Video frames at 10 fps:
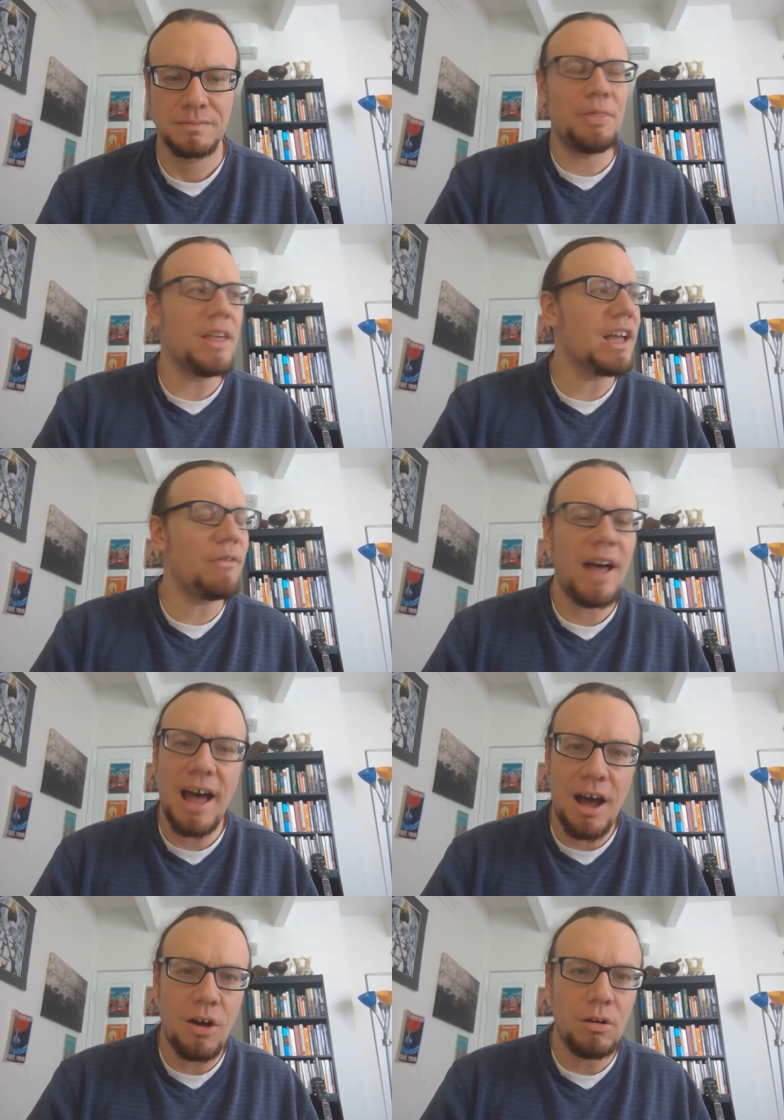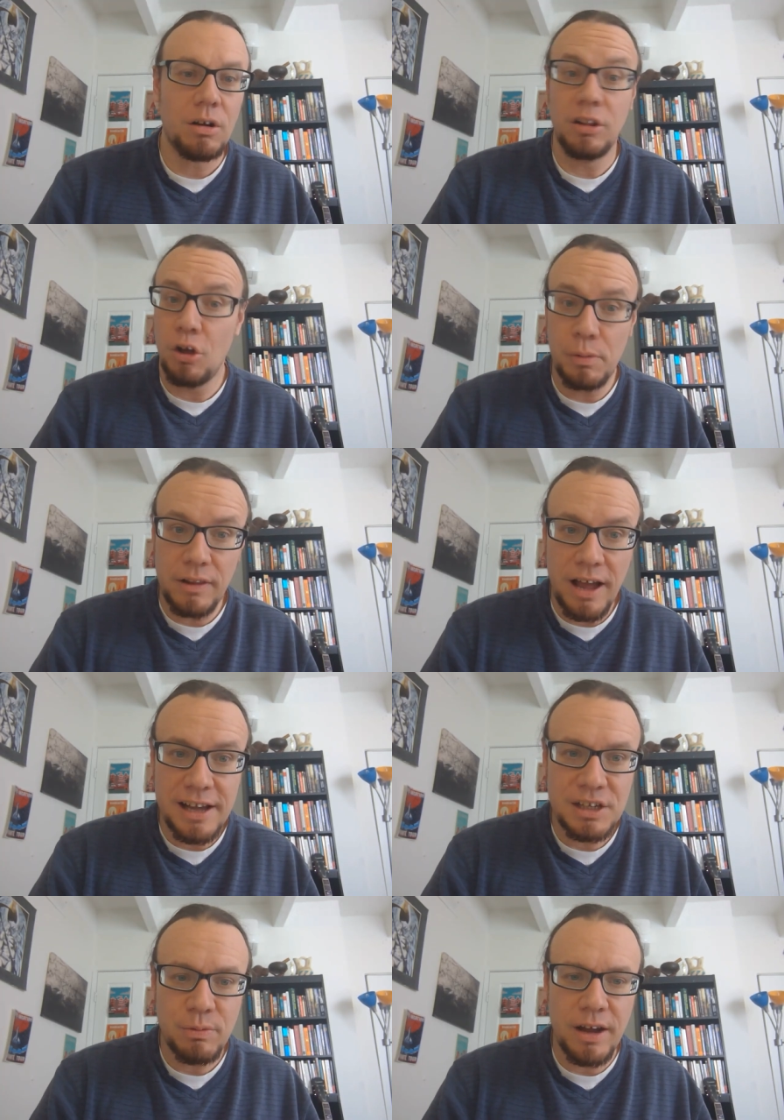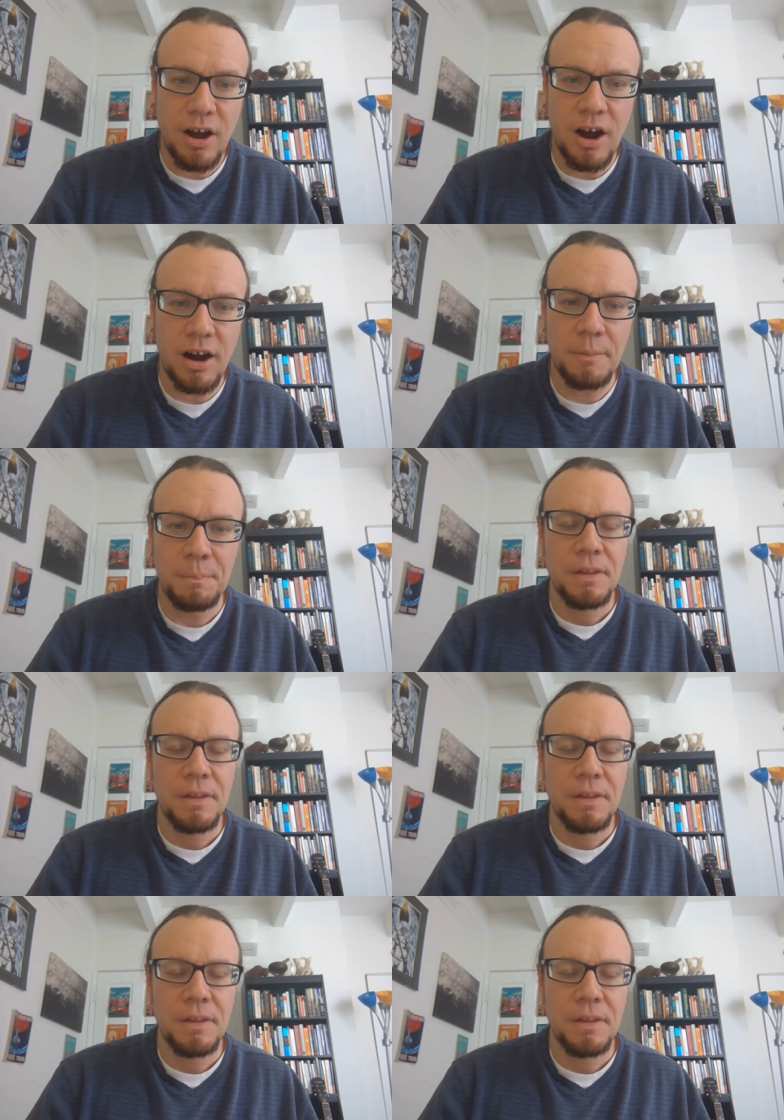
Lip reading: Think of how globalized we are.